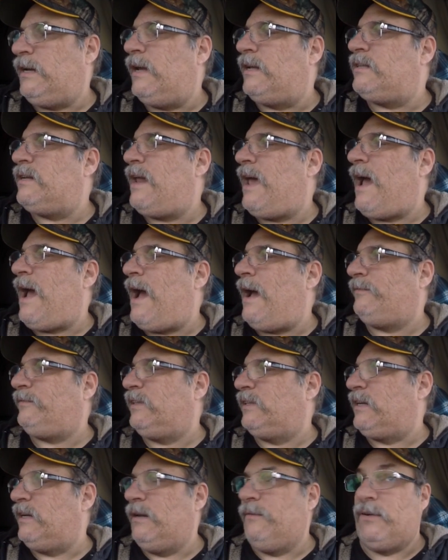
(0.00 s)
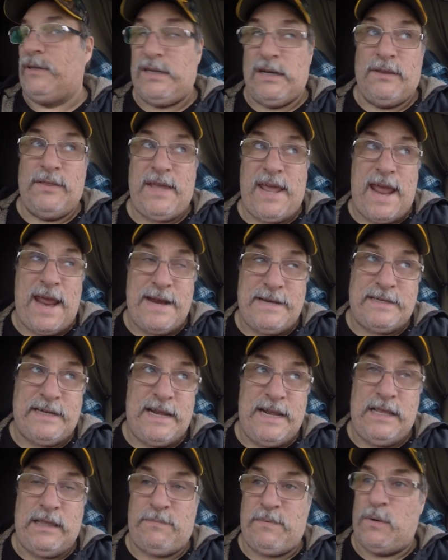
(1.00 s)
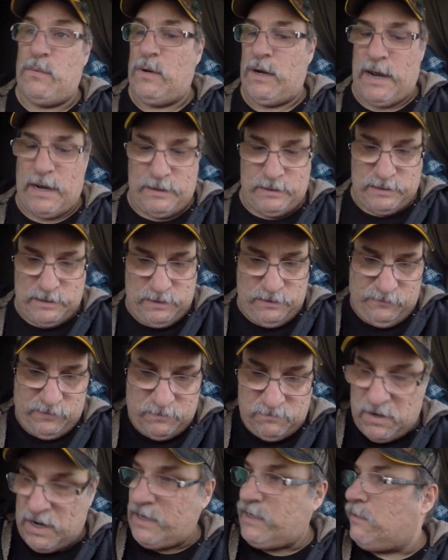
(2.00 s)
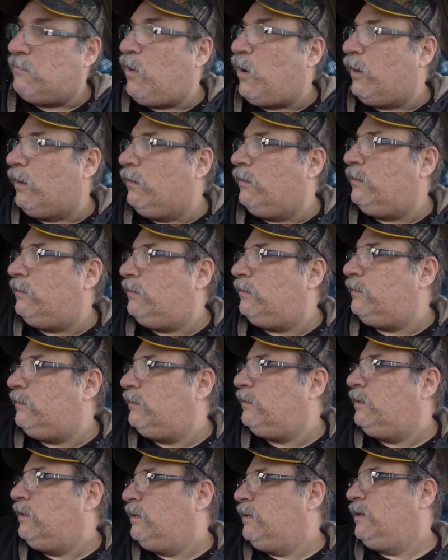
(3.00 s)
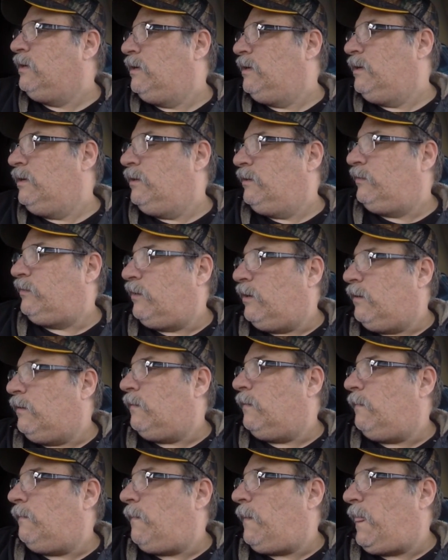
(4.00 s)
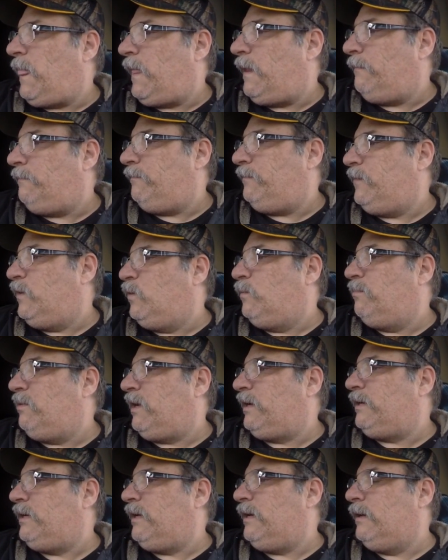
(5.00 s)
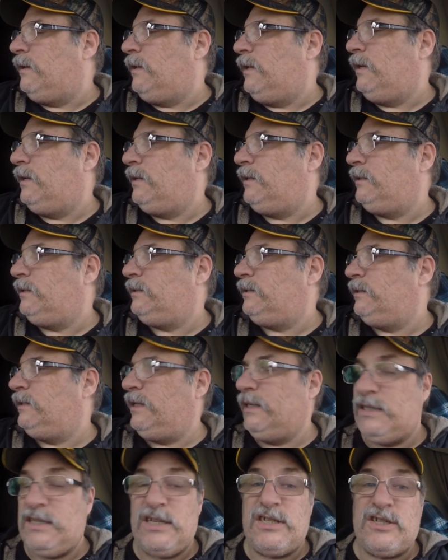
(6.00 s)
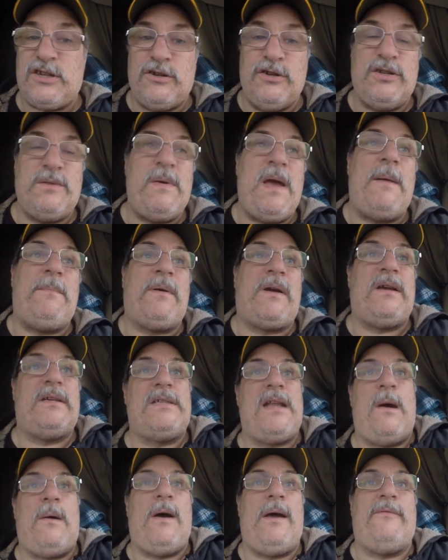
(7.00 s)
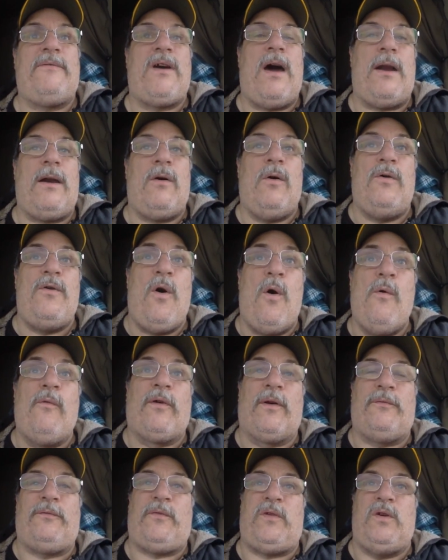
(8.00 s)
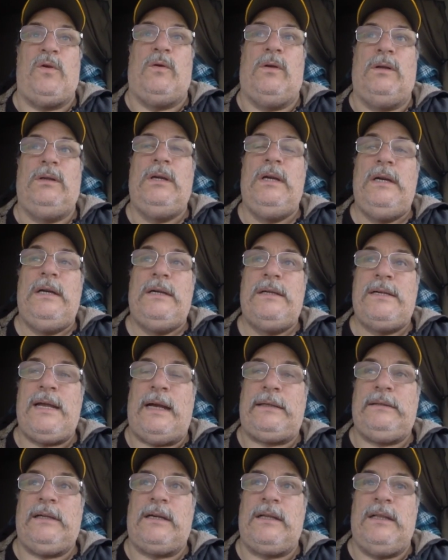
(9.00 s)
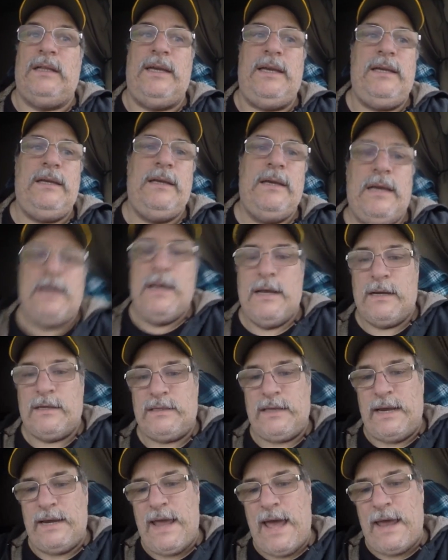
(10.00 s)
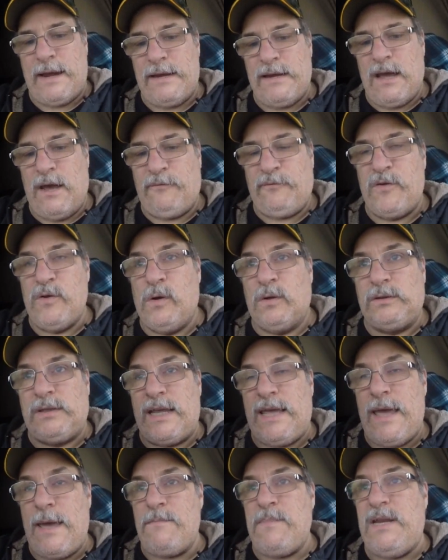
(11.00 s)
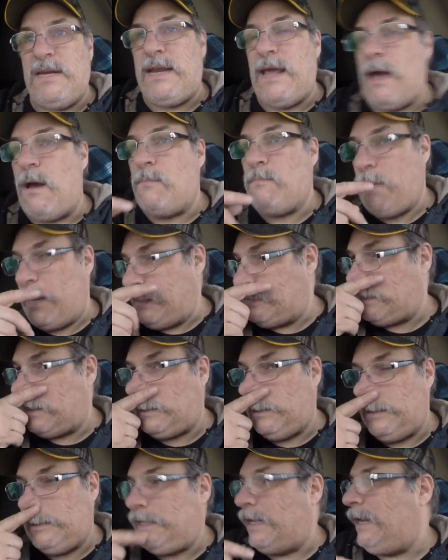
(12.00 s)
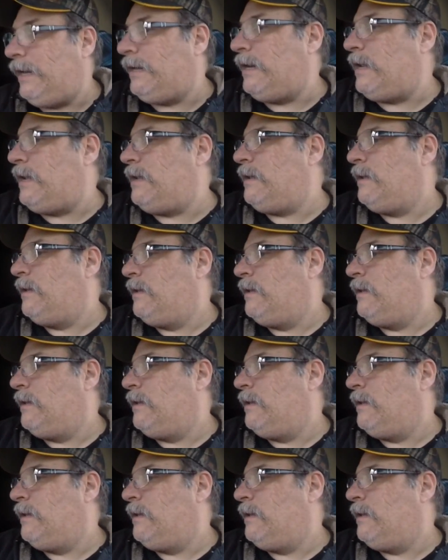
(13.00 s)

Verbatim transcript: doesn't have to deliver till the 18th, but we'll get it delivered by tomorrow. So, no big deal. It just screws me up because now I've got an over fuel, technically, because I'd had enough fuel to get me down basically to Indy.